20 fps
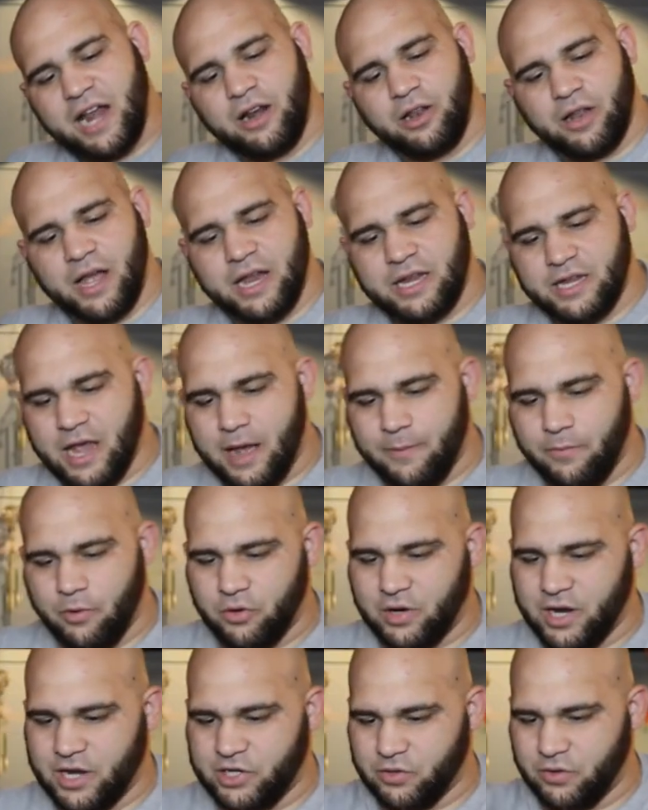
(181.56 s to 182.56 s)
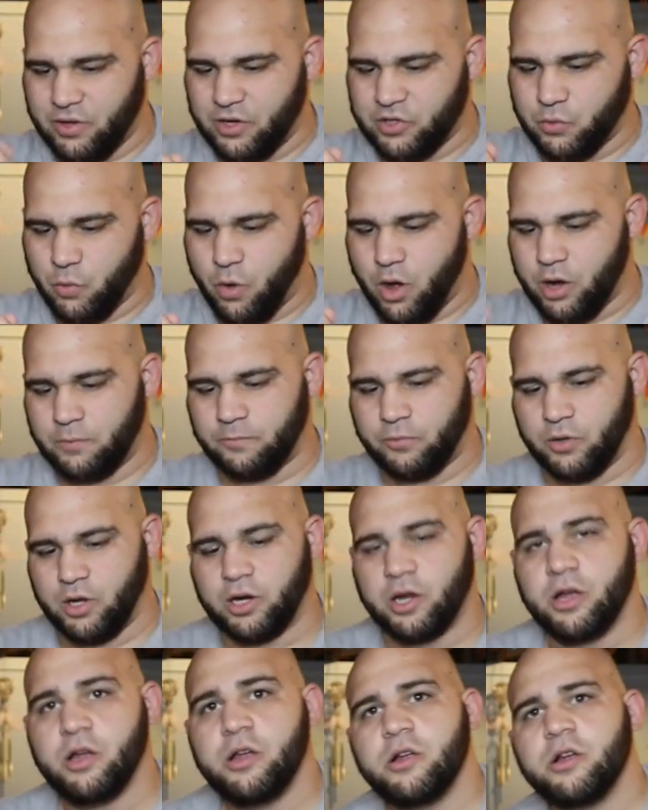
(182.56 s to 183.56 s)
kind of like, yep, okay, so there's a water
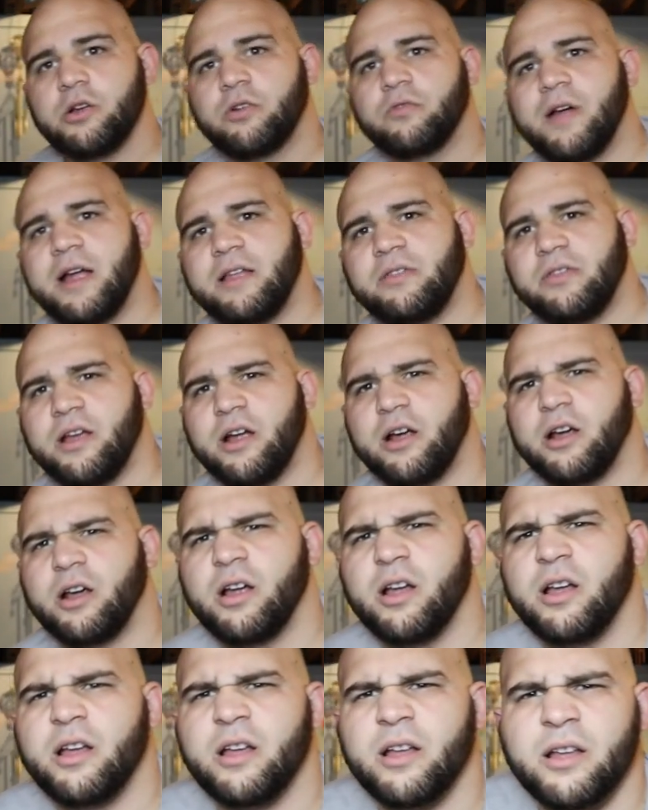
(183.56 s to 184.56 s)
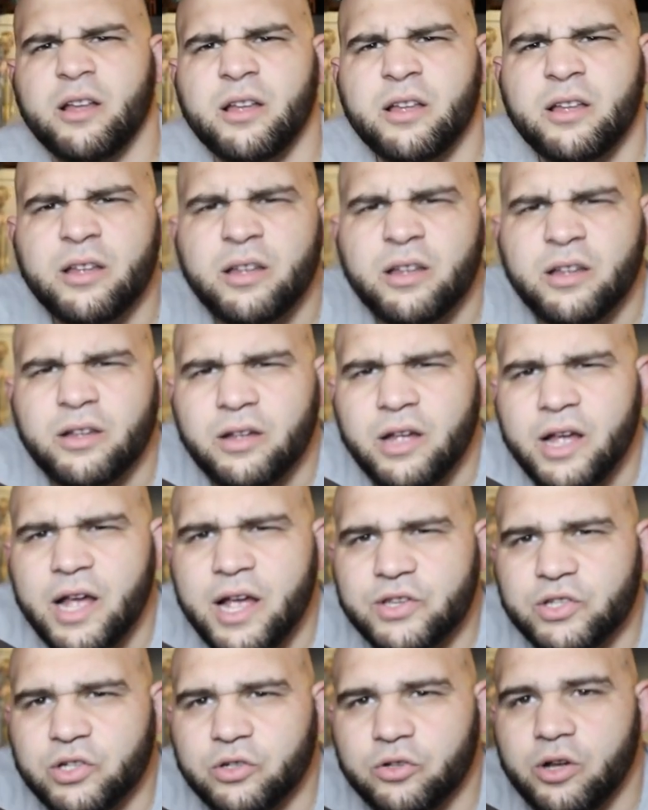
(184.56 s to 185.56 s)
plug right there
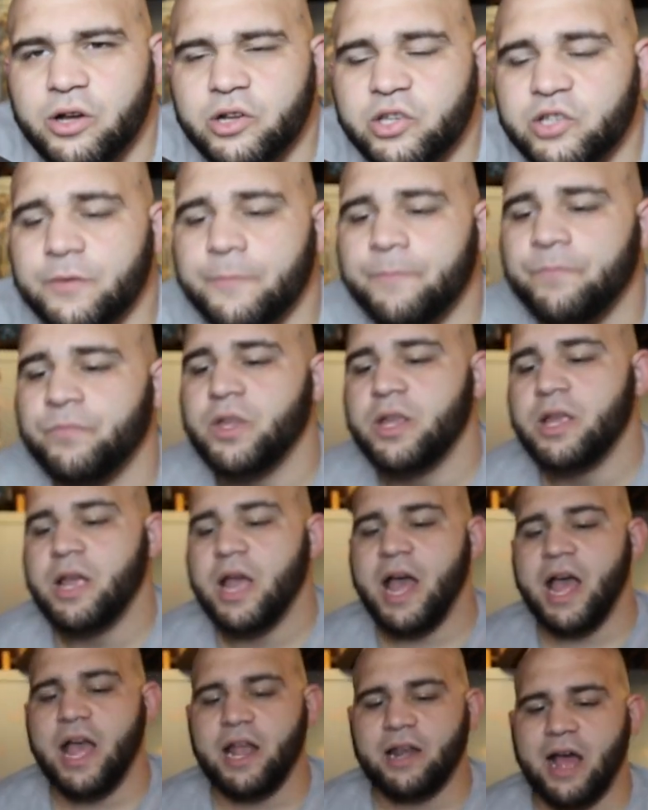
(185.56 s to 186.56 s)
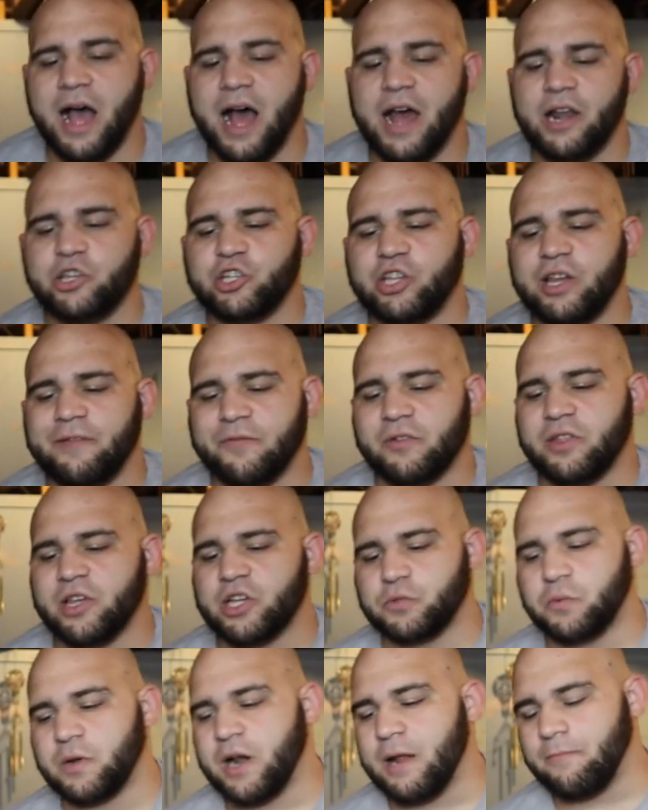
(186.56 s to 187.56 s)
as it looks. And honestly, for
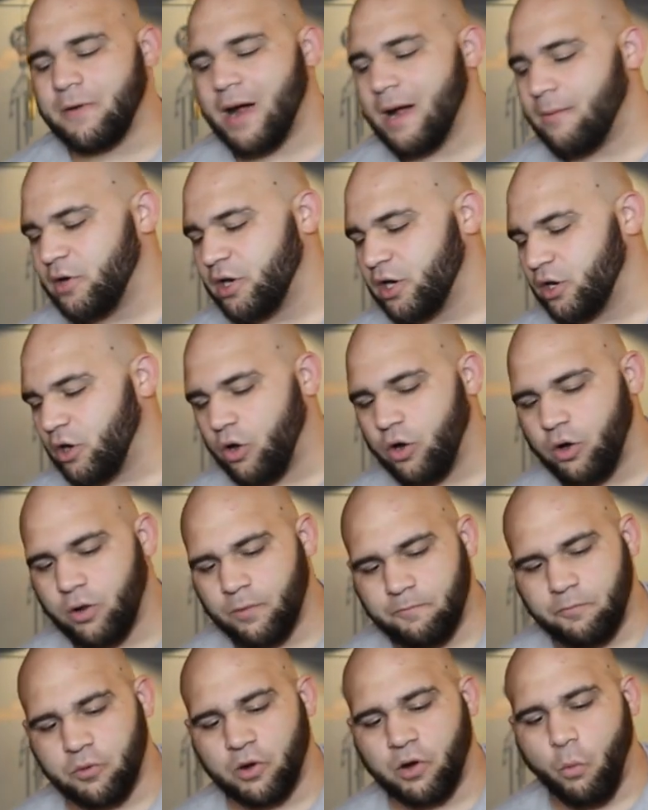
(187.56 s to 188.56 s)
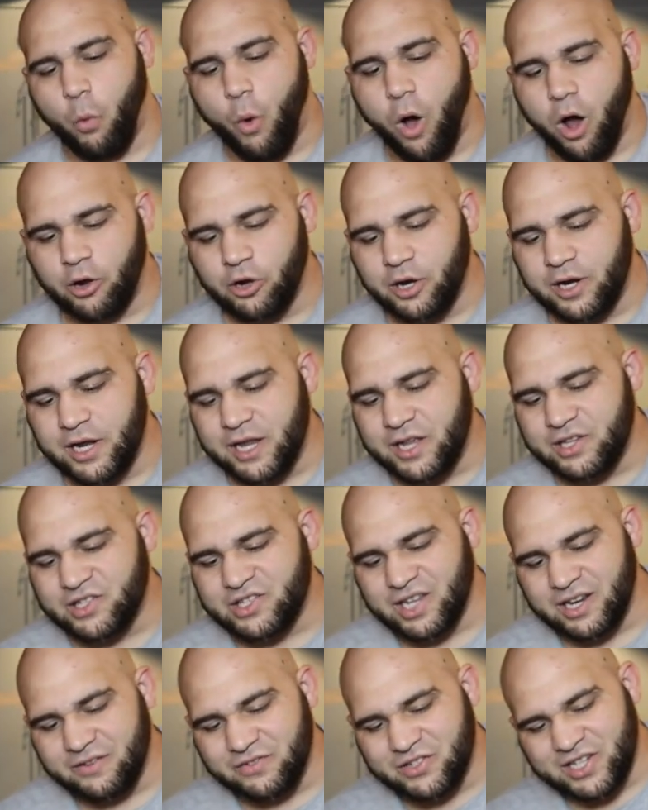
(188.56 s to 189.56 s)
this one, I'm probably gonna put water in it
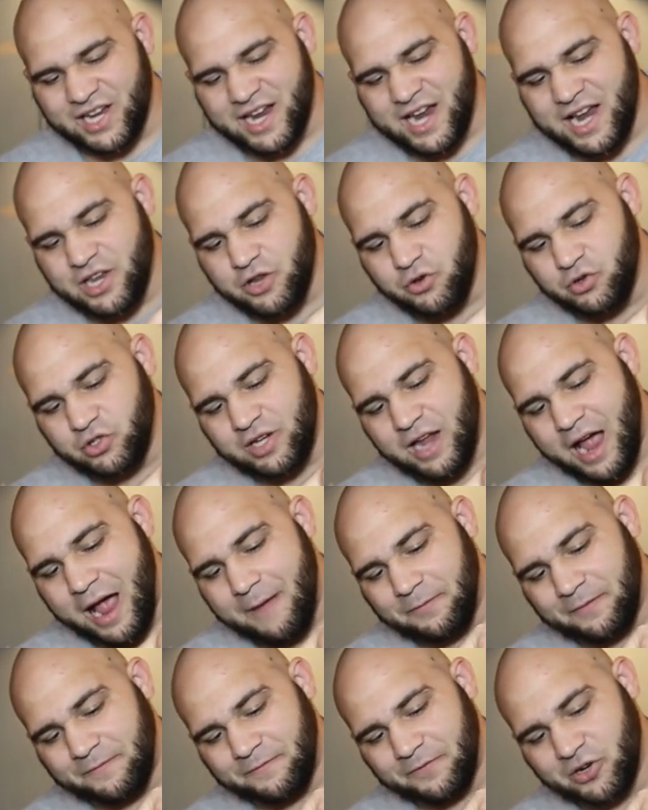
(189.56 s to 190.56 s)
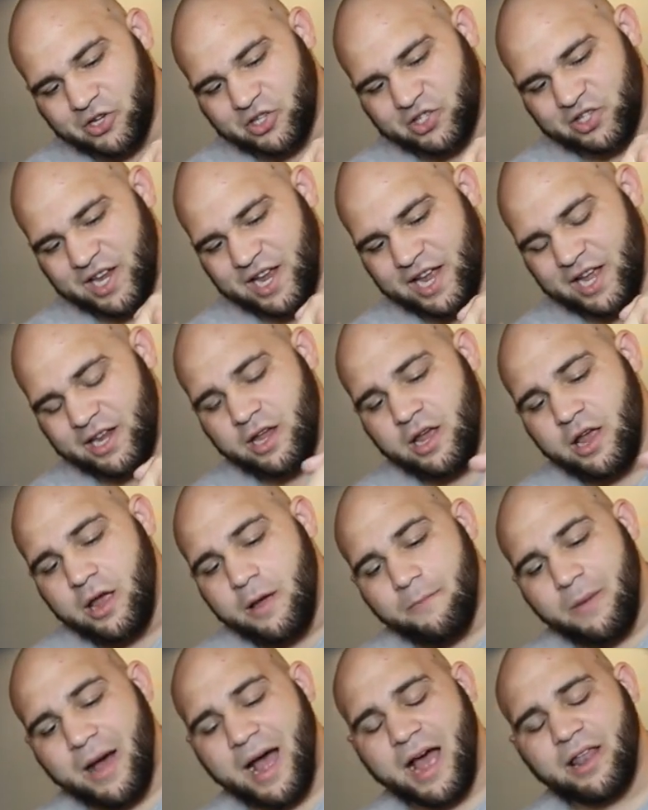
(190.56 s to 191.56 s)
instead of sand. Usually I prefer sand,
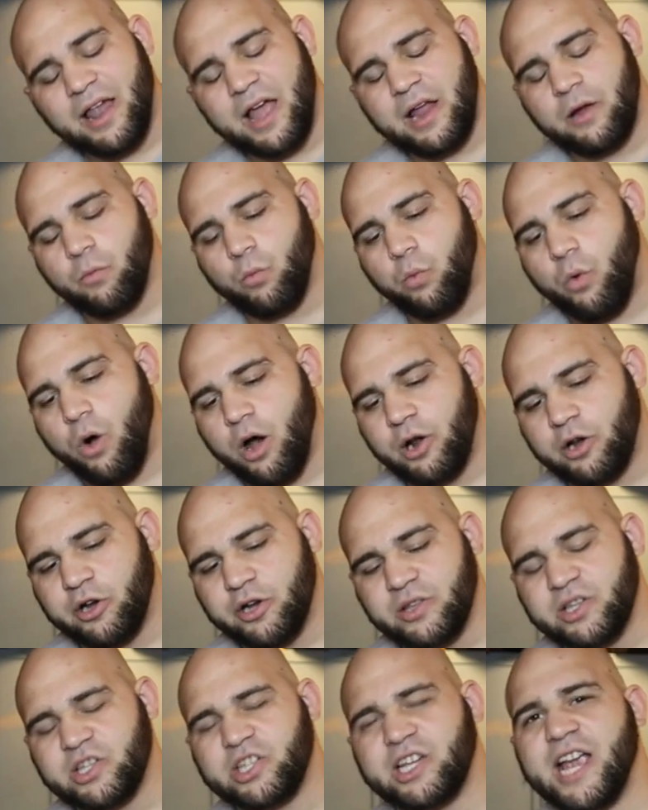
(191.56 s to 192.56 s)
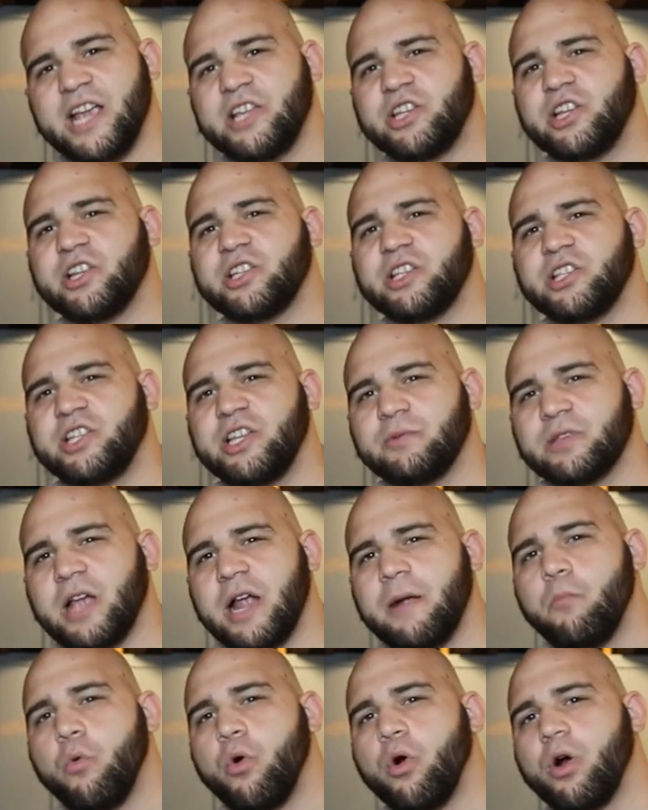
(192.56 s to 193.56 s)
but I like water in this case because it seems
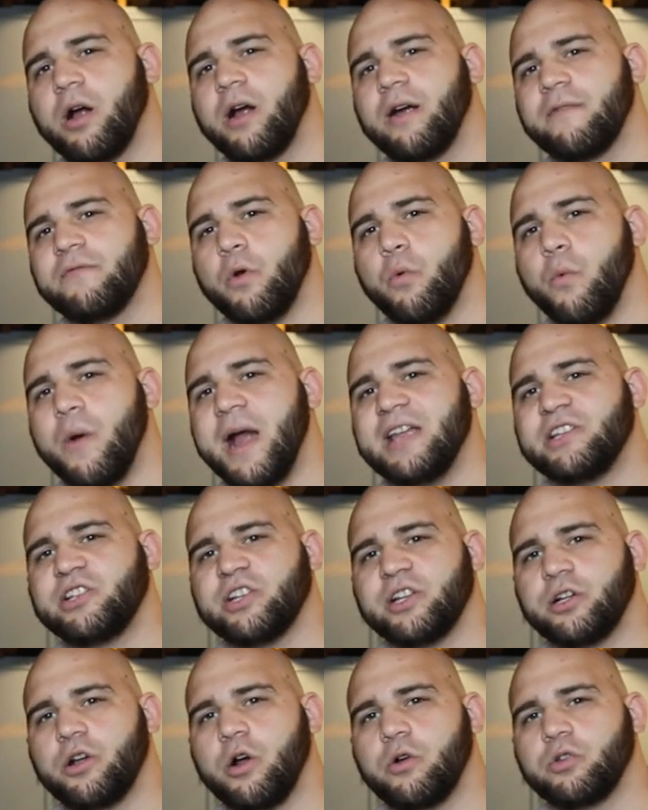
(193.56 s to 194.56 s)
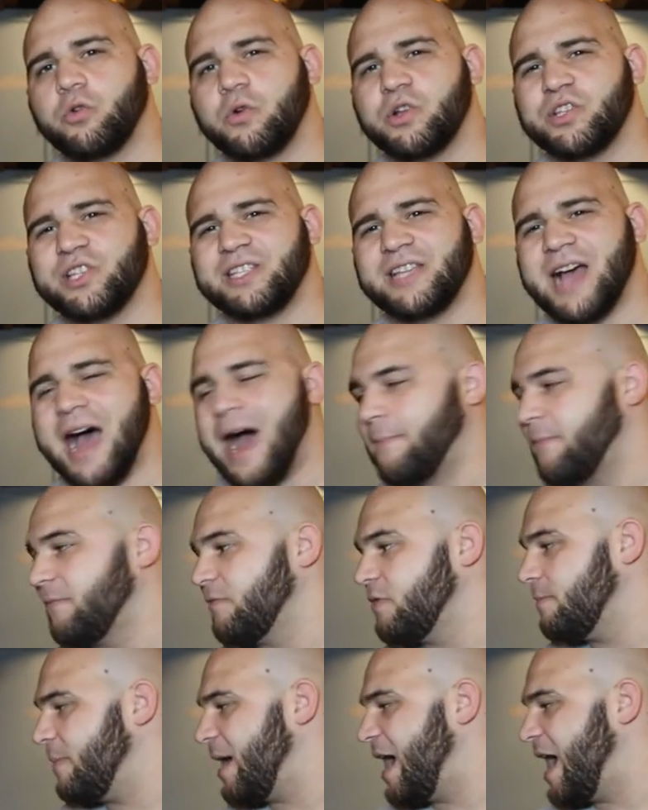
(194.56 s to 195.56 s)
like more of the weight's gonna go towards the top
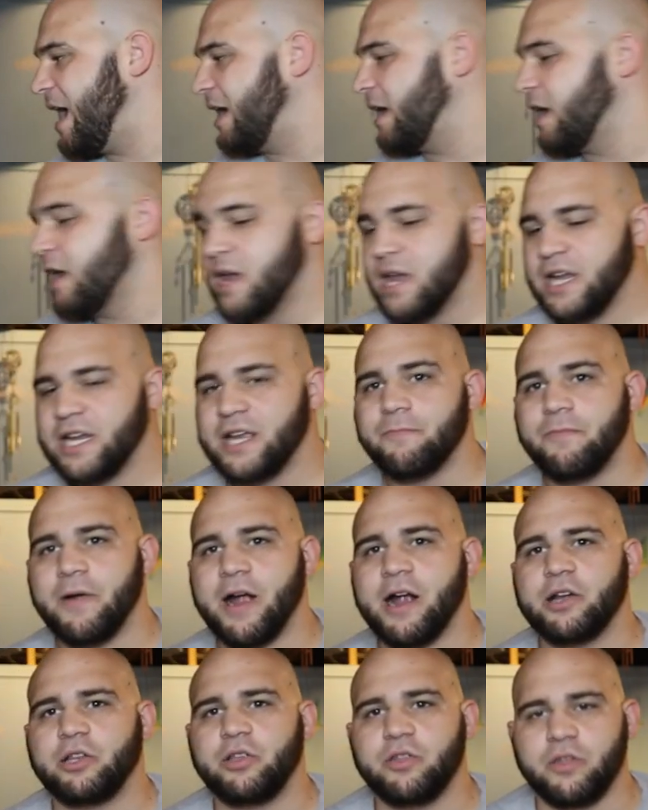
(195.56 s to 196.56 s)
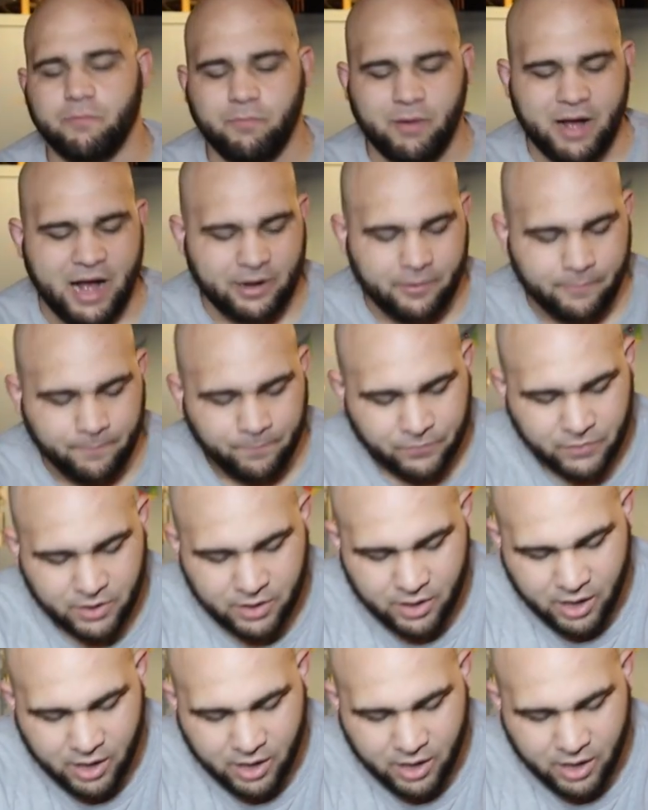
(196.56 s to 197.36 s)
of the bag compared to the bottom.